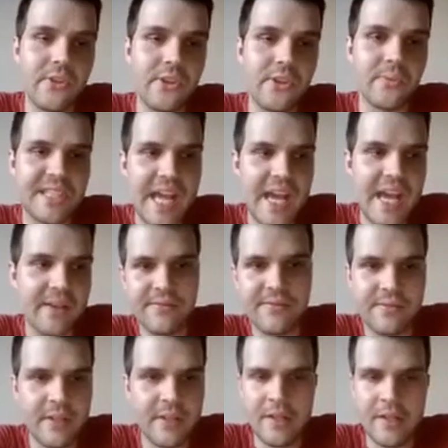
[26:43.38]
you would have,
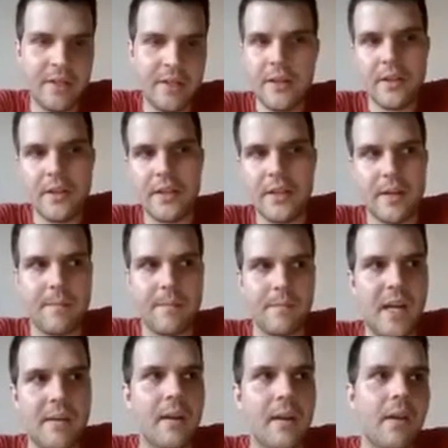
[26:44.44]

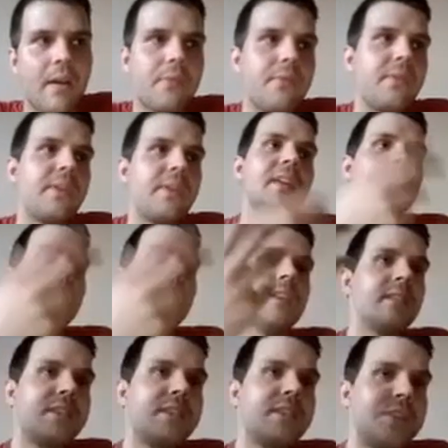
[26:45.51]
um, I, I, think
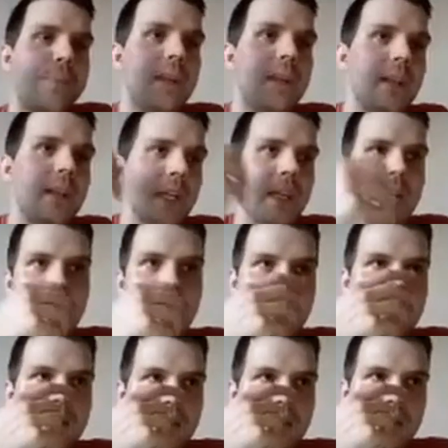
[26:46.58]
similarly in,
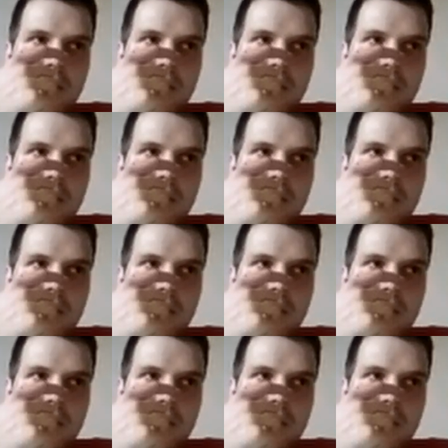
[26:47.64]
in,